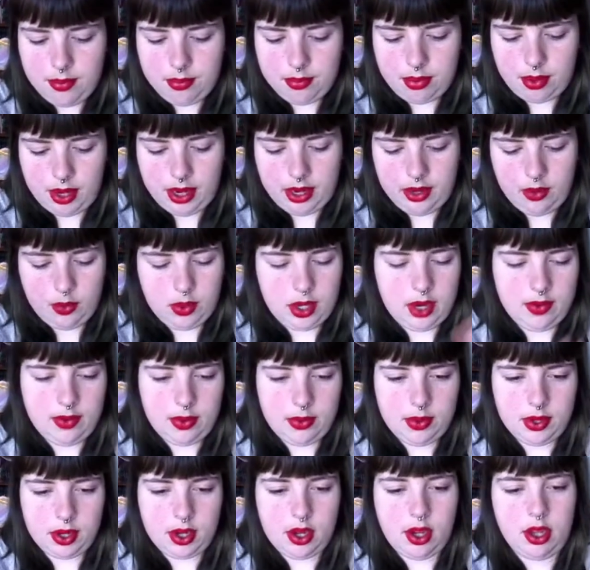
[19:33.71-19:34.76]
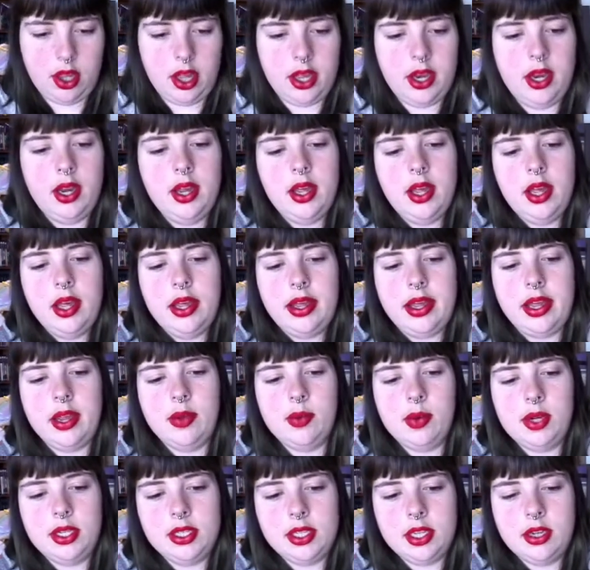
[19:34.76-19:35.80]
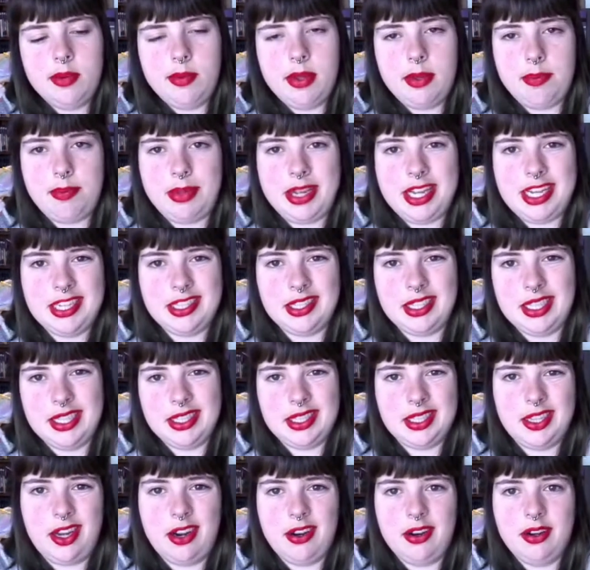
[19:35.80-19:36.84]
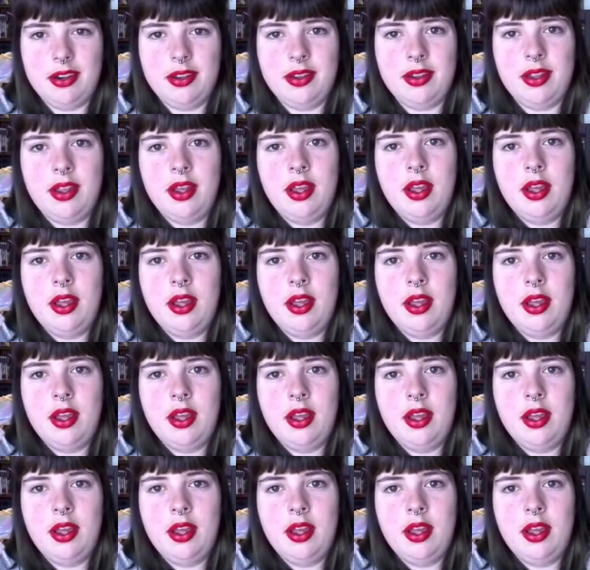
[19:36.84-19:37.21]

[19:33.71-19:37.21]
brand, whatever you want to call it. It was going to be Beez Knits Yarn